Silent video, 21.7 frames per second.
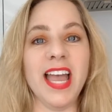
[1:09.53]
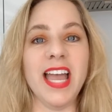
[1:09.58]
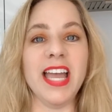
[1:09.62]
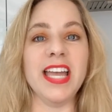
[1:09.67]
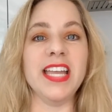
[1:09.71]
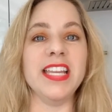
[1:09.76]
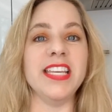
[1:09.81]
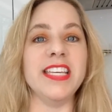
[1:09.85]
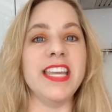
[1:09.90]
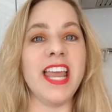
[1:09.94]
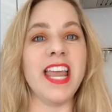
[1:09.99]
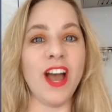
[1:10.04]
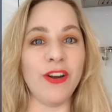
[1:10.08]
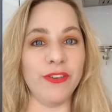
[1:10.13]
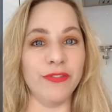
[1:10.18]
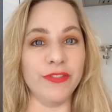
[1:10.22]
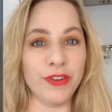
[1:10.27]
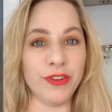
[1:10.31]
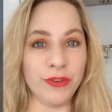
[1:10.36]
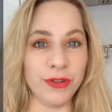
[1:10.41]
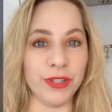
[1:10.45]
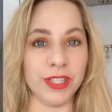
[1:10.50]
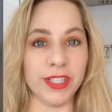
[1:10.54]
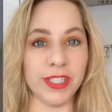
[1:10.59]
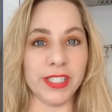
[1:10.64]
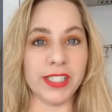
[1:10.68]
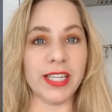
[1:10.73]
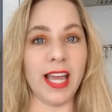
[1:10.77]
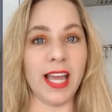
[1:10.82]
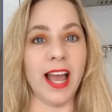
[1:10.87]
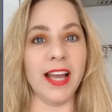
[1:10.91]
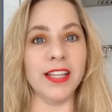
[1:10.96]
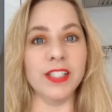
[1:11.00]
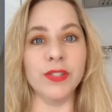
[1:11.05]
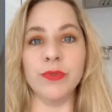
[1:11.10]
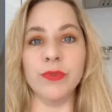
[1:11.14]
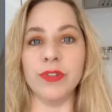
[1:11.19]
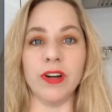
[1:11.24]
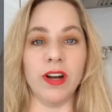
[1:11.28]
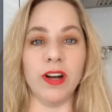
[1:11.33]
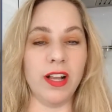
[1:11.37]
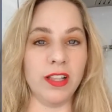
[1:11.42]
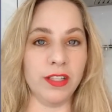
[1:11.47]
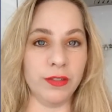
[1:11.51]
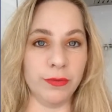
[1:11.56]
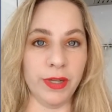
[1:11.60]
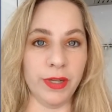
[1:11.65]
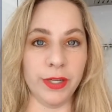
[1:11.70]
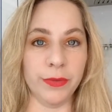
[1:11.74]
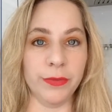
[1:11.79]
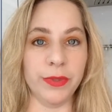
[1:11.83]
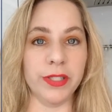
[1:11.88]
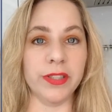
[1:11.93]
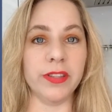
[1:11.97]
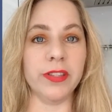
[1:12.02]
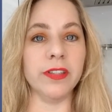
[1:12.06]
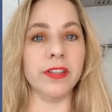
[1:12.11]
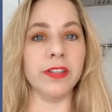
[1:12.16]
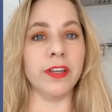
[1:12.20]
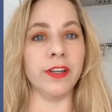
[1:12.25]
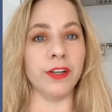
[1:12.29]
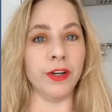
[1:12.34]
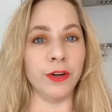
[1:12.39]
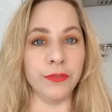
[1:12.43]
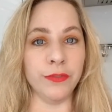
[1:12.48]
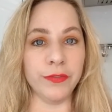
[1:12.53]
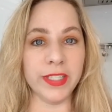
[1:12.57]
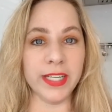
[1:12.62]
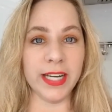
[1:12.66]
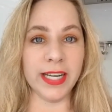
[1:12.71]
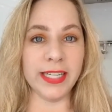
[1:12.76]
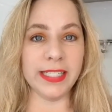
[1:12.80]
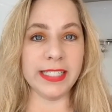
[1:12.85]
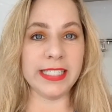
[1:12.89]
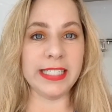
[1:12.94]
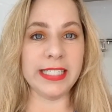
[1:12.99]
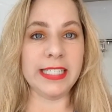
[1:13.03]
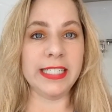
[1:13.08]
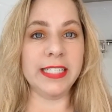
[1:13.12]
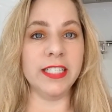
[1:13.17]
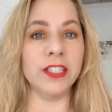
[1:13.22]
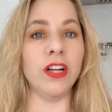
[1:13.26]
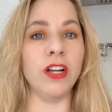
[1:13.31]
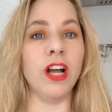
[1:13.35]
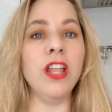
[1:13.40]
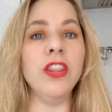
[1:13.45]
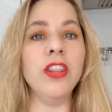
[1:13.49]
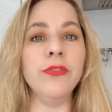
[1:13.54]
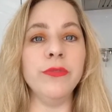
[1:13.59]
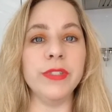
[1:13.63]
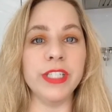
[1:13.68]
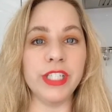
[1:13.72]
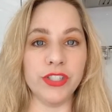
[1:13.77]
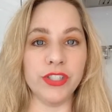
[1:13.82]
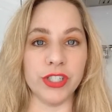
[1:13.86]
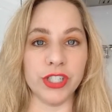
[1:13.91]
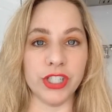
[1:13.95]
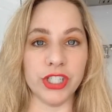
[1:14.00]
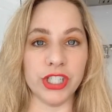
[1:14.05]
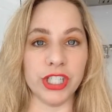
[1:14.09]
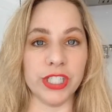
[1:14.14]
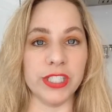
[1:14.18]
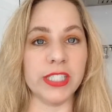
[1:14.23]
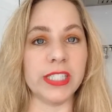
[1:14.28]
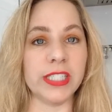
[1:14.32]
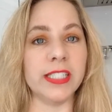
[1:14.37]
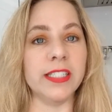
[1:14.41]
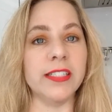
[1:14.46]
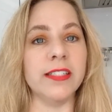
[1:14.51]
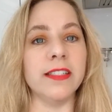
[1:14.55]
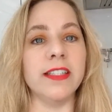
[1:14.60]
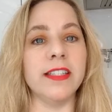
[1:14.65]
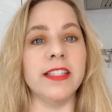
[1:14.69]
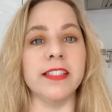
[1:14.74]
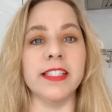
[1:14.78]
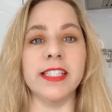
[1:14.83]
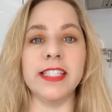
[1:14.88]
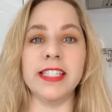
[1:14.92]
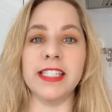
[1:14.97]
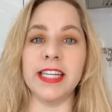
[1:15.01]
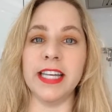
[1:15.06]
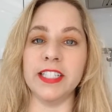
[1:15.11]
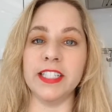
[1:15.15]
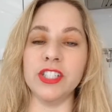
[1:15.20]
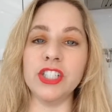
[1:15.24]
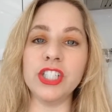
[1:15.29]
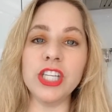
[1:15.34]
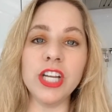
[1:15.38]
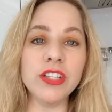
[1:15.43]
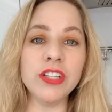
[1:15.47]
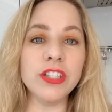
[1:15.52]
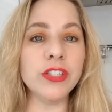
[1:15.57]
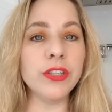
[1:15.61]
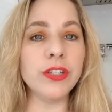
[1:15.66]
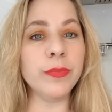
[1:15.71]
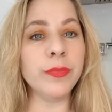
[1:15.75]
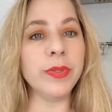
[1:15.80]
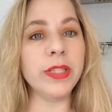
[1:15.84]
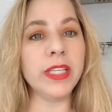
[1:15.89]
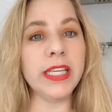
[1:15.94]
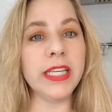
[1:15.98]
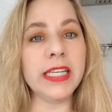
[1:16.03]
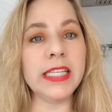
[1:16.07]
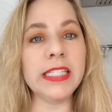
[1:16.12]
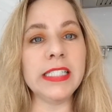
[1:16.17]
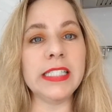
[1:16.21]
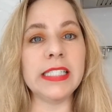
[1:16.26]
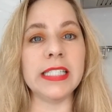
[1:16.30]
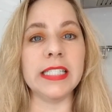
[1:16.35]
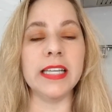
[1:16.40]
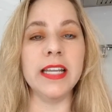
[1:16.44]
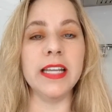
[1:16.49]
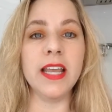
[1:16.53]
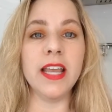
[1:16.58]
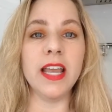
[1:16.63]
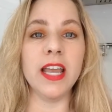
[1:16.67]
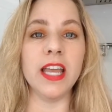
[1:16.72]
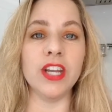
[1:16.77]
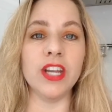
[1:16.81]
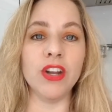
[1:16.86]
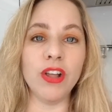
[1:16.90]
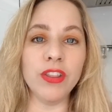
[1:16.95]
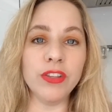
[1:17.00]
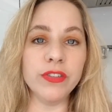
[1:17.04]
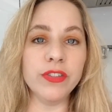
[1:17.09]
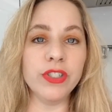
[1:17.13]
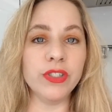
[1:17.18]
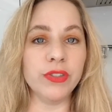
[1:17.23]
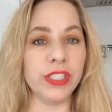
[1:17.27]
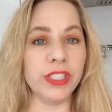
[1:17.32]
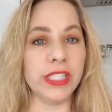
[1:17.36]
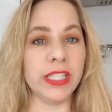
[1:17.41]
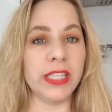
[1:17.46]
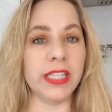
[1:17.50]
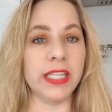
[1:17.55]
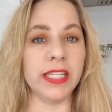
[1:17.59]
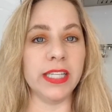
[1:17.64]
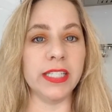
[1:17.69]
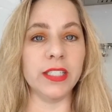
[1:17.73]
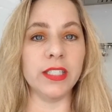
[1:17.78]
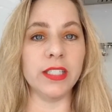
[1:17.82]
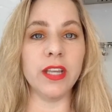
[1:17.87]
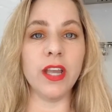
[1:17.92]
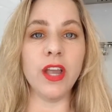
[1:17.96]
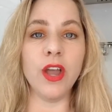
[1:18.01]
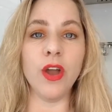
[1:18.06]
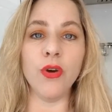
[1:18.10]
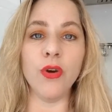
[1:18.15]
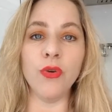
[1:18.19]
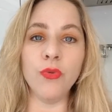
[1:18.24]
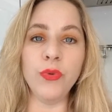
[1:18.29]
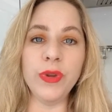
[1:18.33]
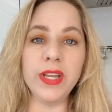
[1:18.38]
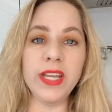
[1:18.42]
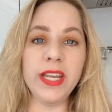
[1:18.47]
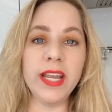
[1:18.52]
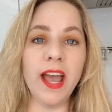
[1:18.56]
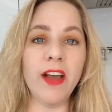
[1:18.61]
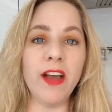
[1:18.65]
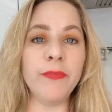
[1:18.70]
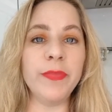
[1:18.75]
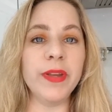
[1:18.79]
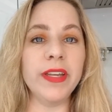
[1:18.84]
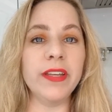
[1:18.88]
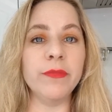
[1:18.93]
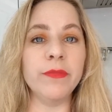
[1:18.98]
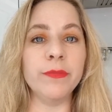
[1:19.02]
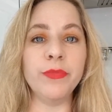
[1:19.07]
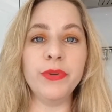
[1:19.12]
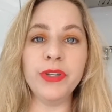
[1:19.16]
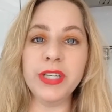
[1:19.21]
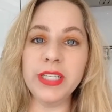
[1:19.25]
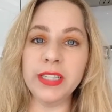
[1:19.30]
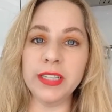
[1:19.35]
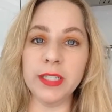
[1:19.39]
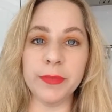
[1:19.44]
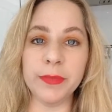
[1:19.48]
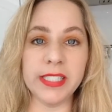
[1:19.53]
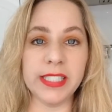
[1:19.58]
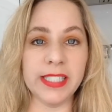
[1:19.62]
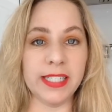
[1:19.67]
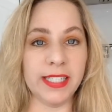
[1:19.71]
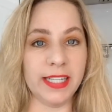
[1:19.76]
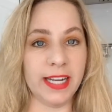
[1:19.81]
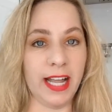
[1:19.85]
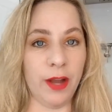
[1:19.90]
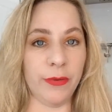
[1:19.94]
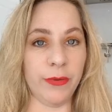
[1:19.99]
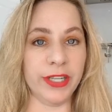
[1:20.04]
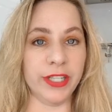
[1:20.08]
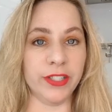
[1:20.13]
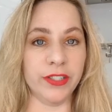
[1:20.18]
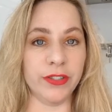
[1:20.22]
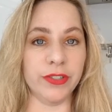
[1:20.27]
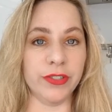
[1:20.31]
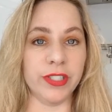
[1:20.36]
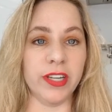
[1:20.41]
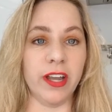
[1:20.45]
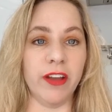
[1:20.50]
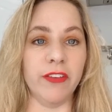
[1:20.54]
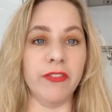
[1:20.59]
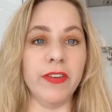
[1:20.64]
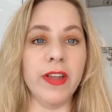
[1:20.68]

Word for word: Now, of course, as we're all aware with COVID 19 and all the restrictions and the stay in shelter at place and, and all those sorts of things, we have been pretty limited in how we can do stuff.